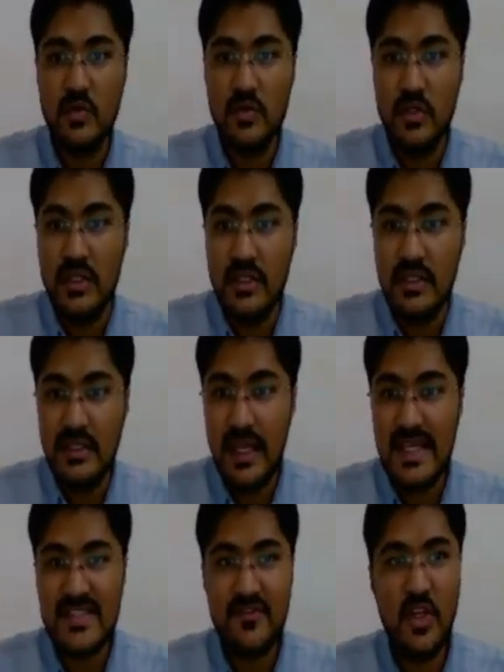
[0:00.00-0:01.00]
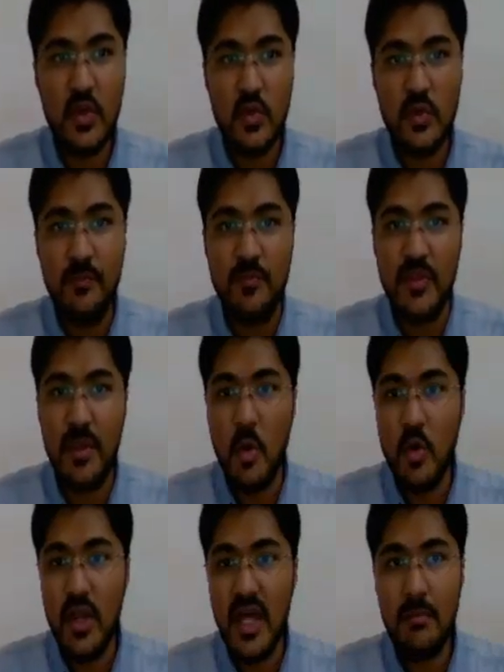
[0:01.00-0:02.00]
Now, as we
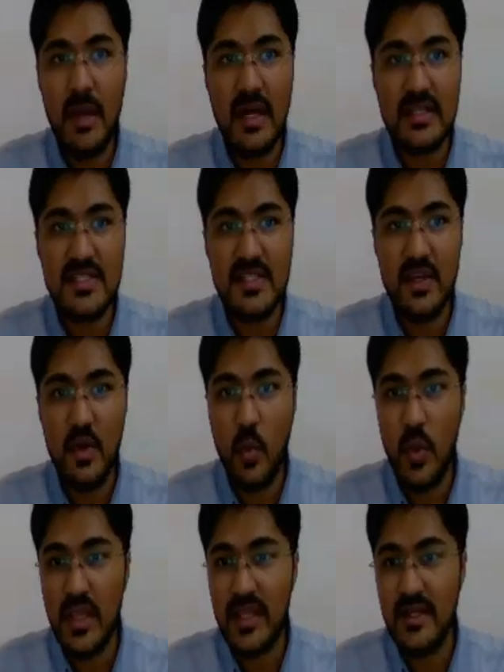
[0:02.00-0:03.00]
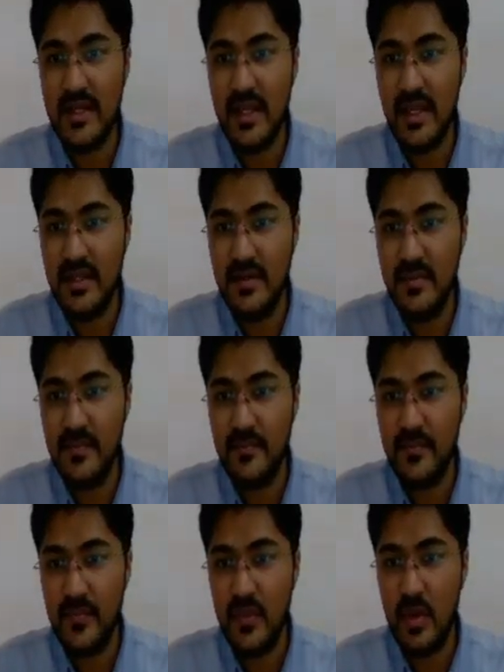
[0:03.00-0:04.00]
know, the molar mass will
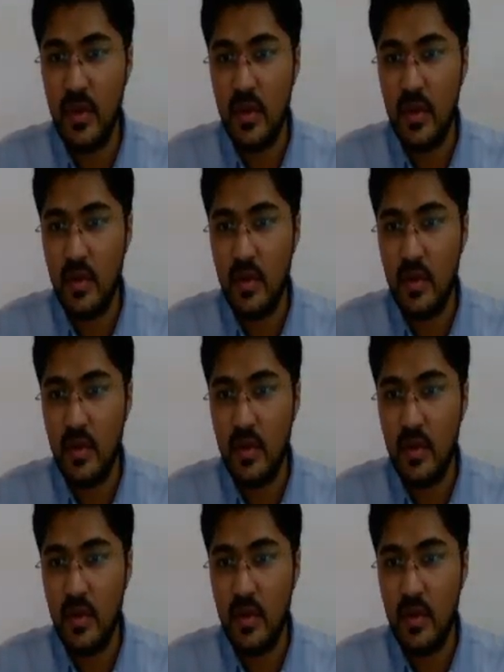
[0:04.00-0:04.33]
contain